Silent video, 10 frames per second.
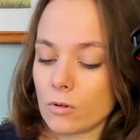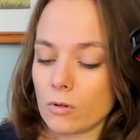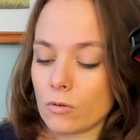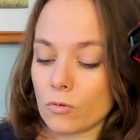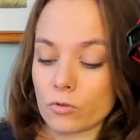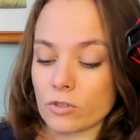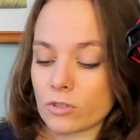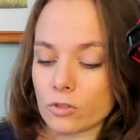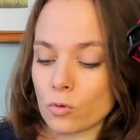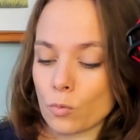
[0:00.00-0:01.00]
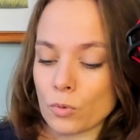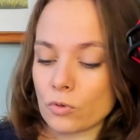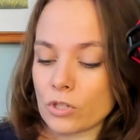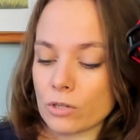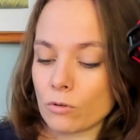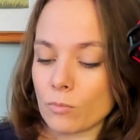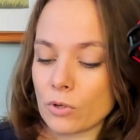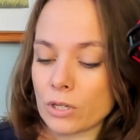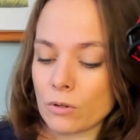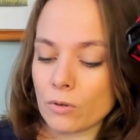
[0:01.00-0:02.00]
or just a Scorpio in general.
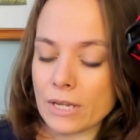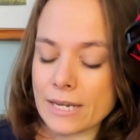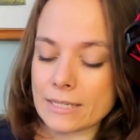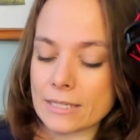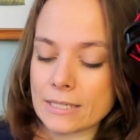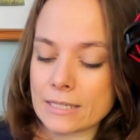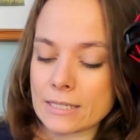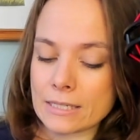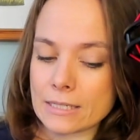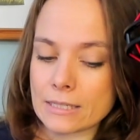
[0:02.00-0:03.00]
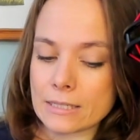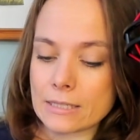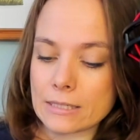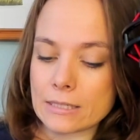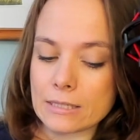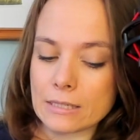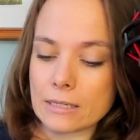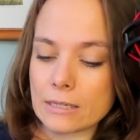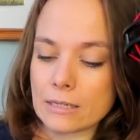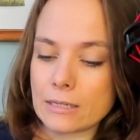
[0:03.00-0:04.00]
But in all cases, this is
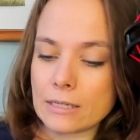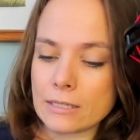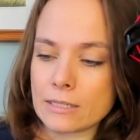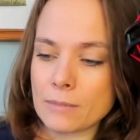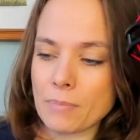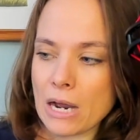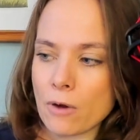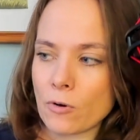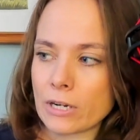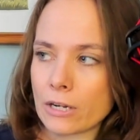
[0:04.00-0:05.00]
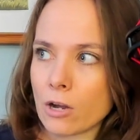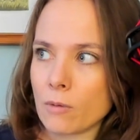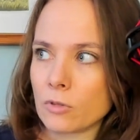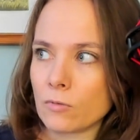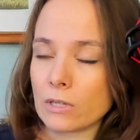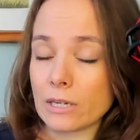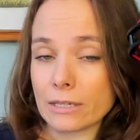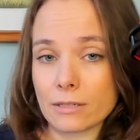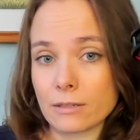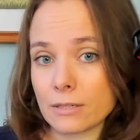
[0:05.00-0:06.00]
the power that comes with,
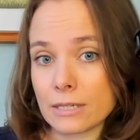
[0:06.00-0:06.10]
like, this.